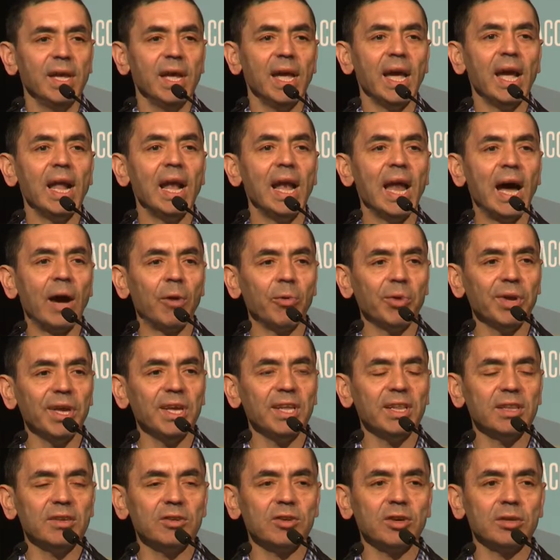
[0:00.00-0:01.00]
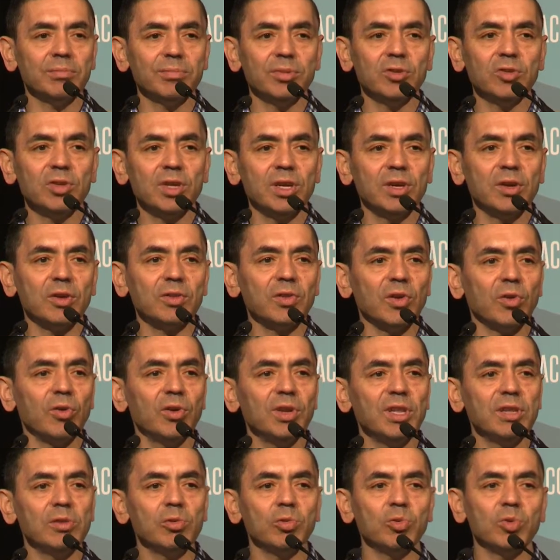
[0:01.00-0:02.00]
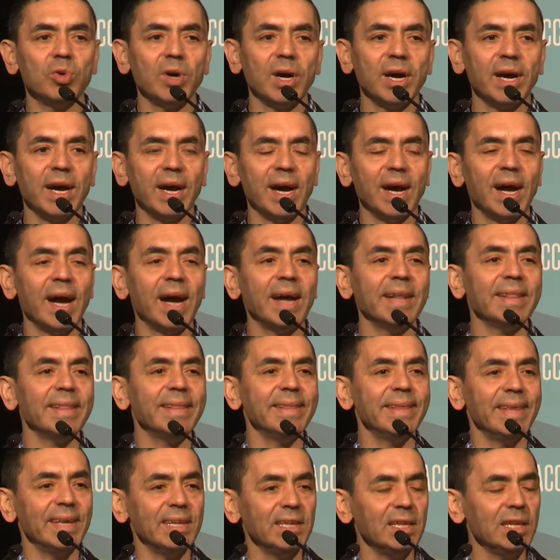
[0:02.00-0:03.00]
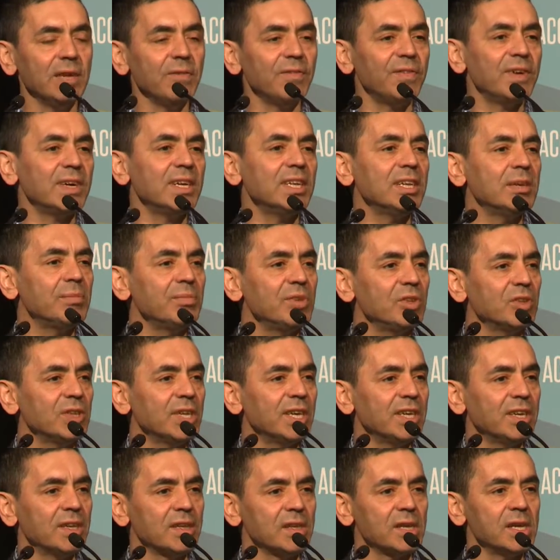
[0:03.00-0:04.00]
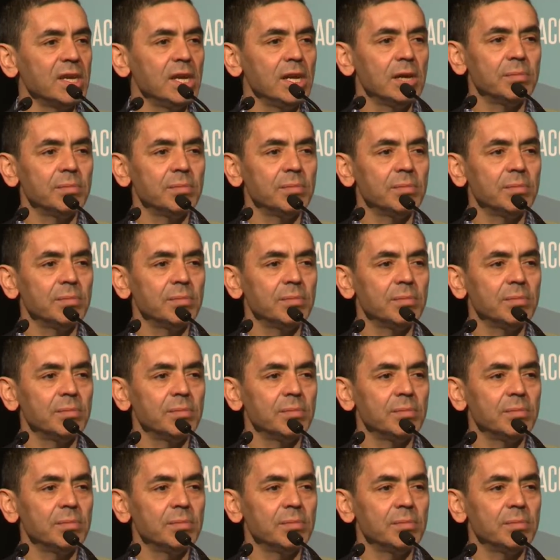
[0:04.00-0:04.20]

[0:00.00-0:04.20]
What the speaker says: allowing the computer not only to identify the mutations,